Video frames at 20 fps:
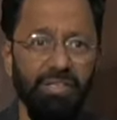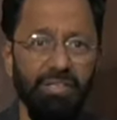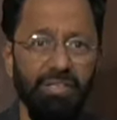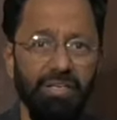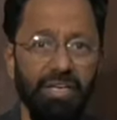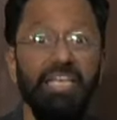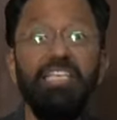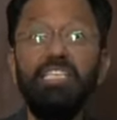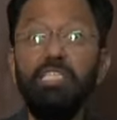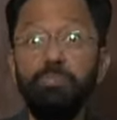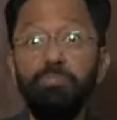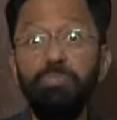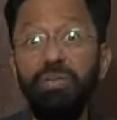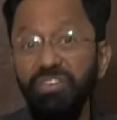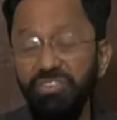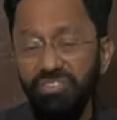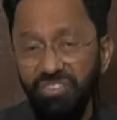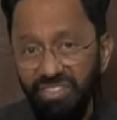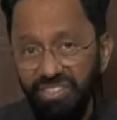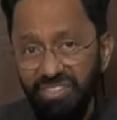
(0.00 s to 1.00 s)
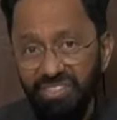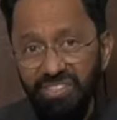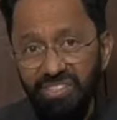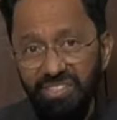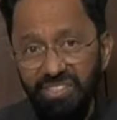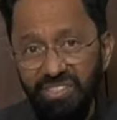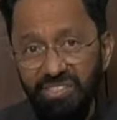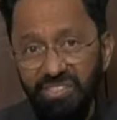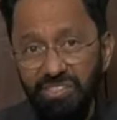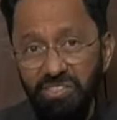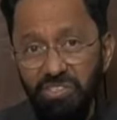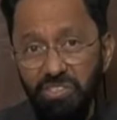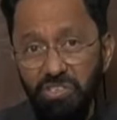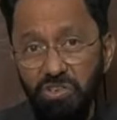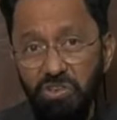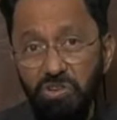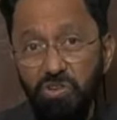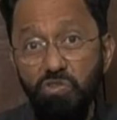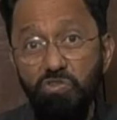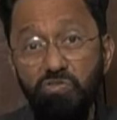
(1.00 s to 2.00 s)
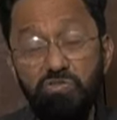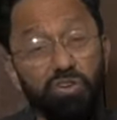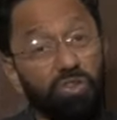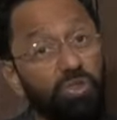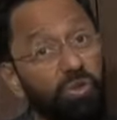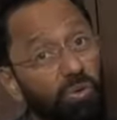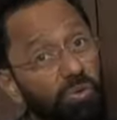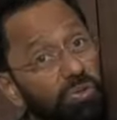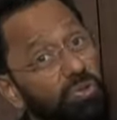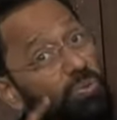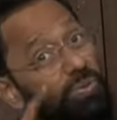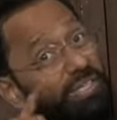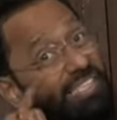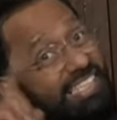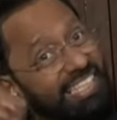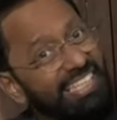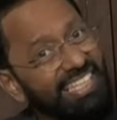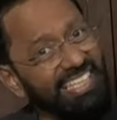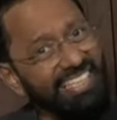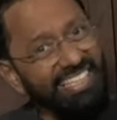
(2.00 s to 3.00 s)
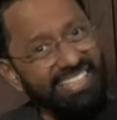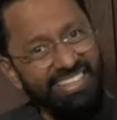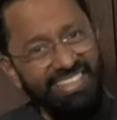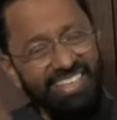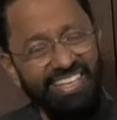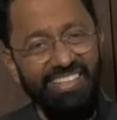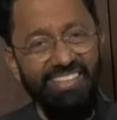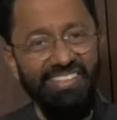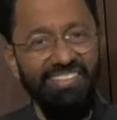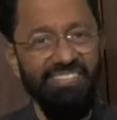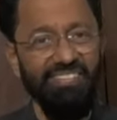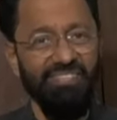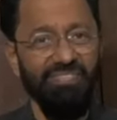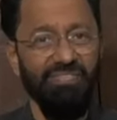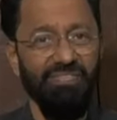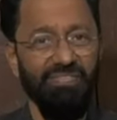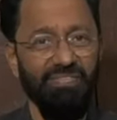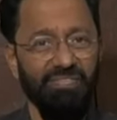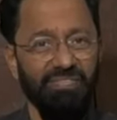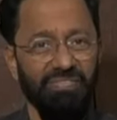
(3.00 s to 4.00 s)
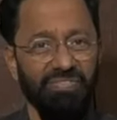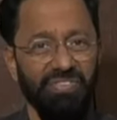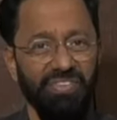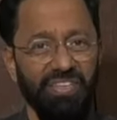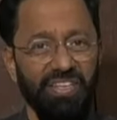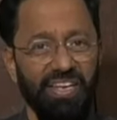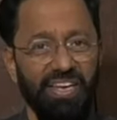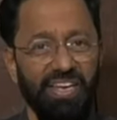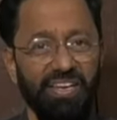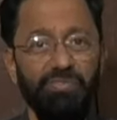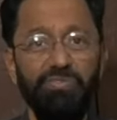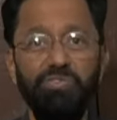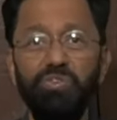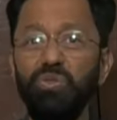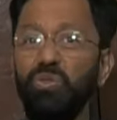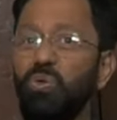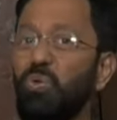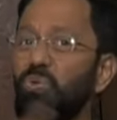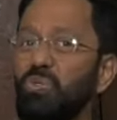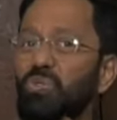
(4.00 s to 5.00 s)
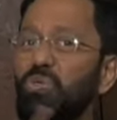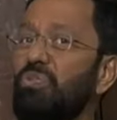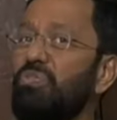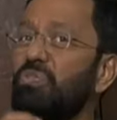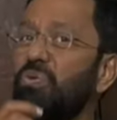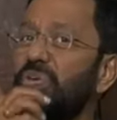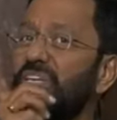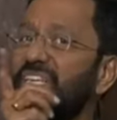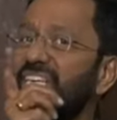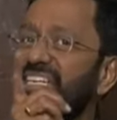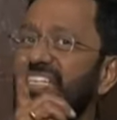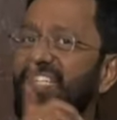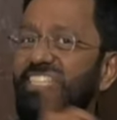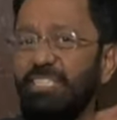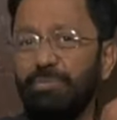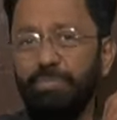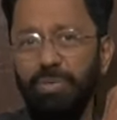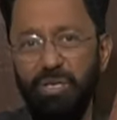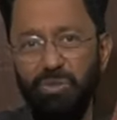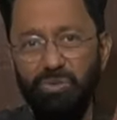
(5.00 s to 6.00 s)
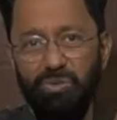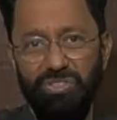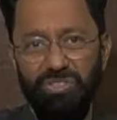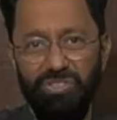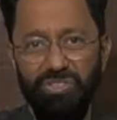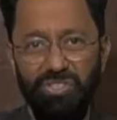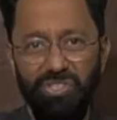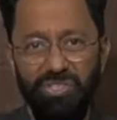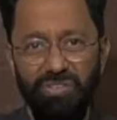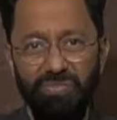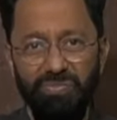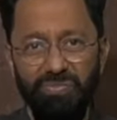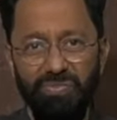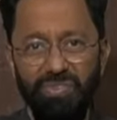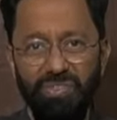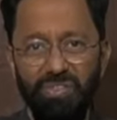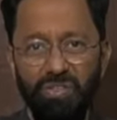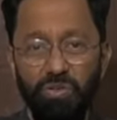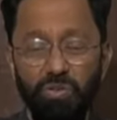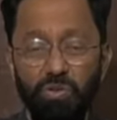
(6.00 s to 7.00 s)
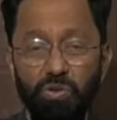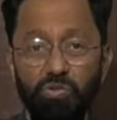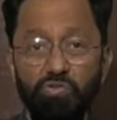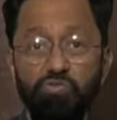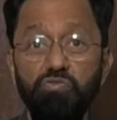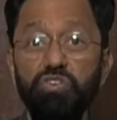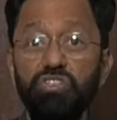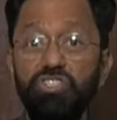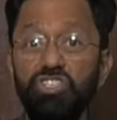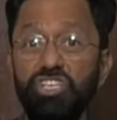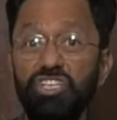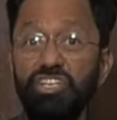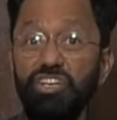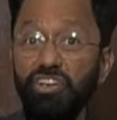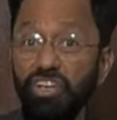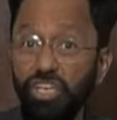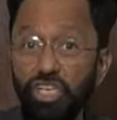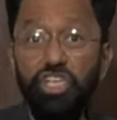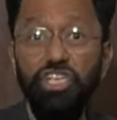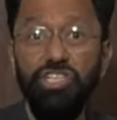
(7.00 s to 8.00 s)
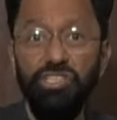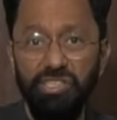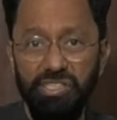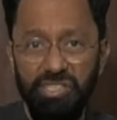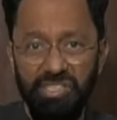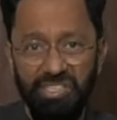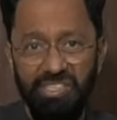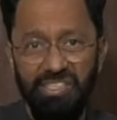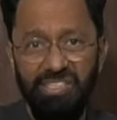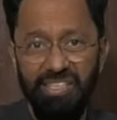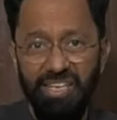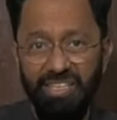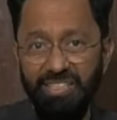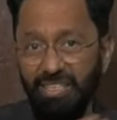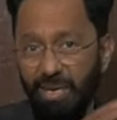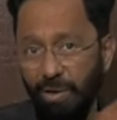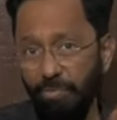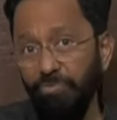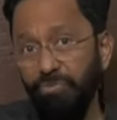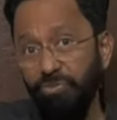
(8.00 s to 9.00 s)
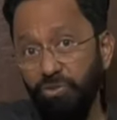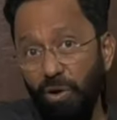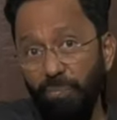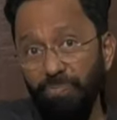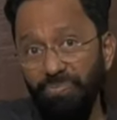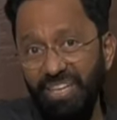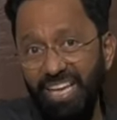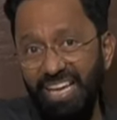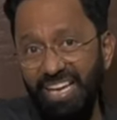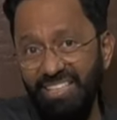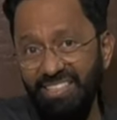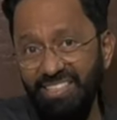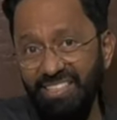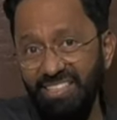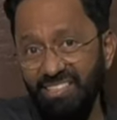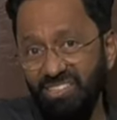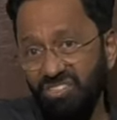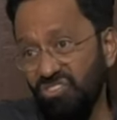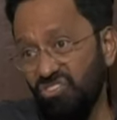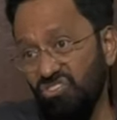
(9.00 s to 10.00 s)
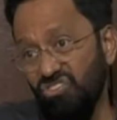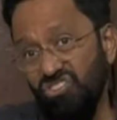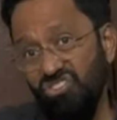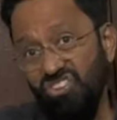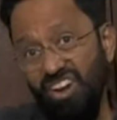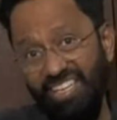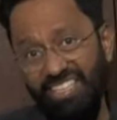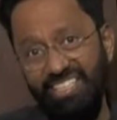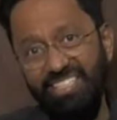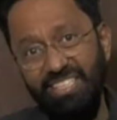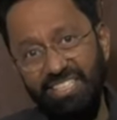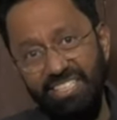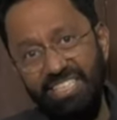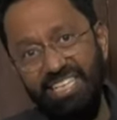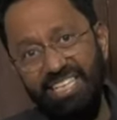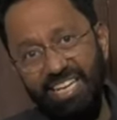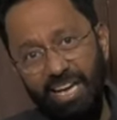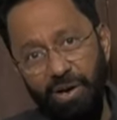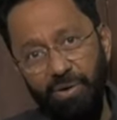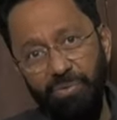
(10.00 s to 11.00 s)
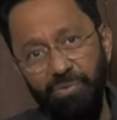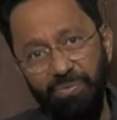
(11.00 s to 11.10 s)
experience for those who had seen it then and for those who have only heard about it. For generations that come from the 80s right till now,